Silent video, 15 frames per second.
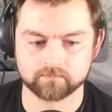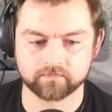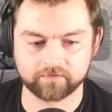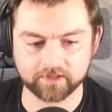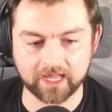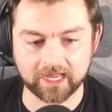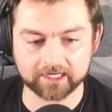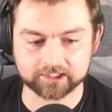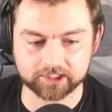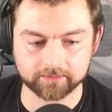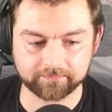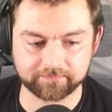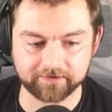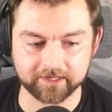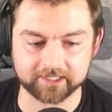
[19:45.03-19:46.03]
Flagship
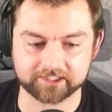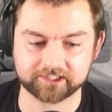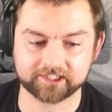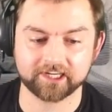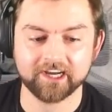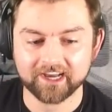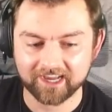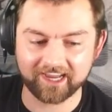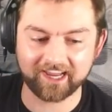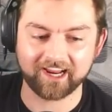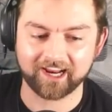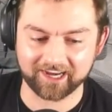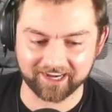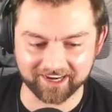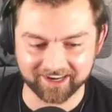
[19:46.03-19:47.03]
finished.
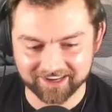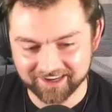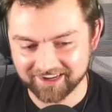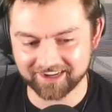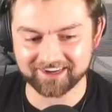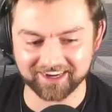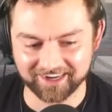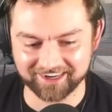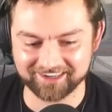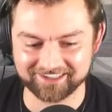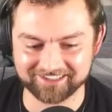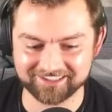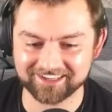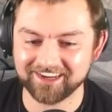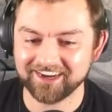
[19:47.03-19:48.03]
Hey,
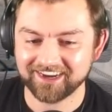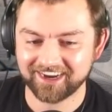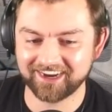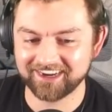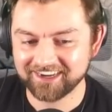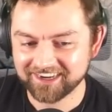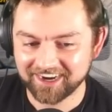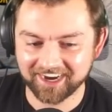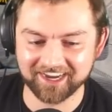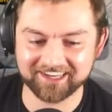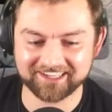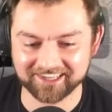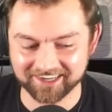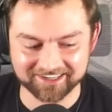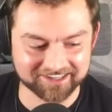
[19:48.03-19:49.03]
I
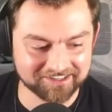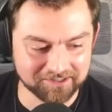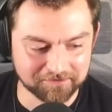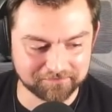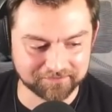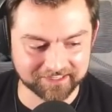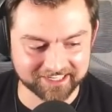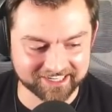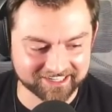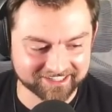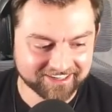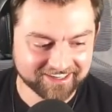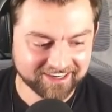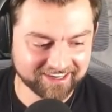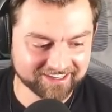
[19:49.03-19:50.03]
got a new fleet.
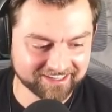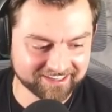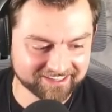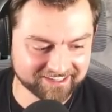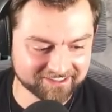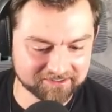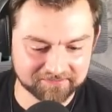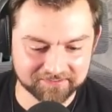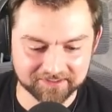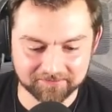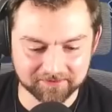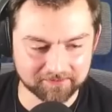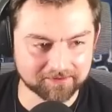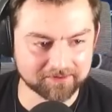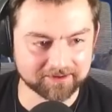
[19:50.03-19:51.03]
I got a new fleet.
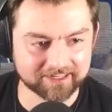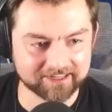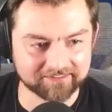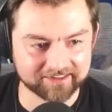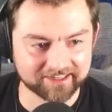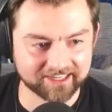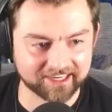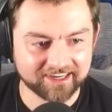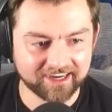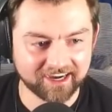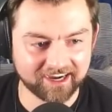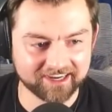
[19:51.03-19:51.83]
What did I even get? I